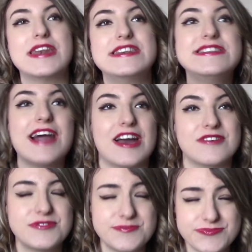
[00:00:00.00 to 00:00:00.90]

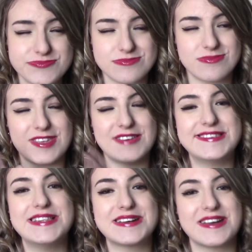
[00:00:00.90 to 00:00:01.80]
love
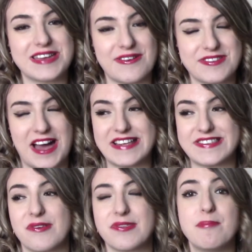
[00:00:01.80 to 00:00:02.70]
to look at gift
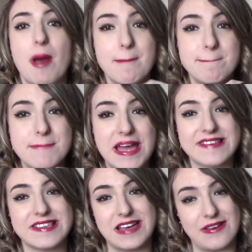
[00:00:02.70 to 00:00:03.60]
guides. There's some
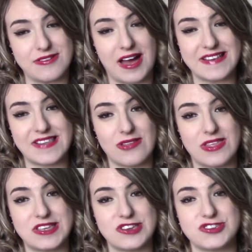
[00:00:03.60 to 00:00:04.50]
amazing gift guides out
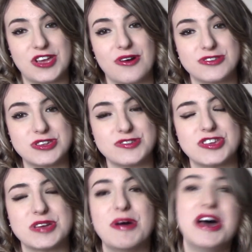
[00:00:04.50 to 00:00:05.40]
there this year on
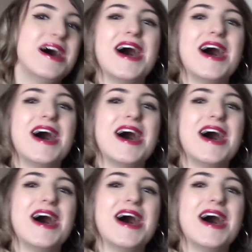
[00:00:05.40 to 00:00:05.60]
YouTube.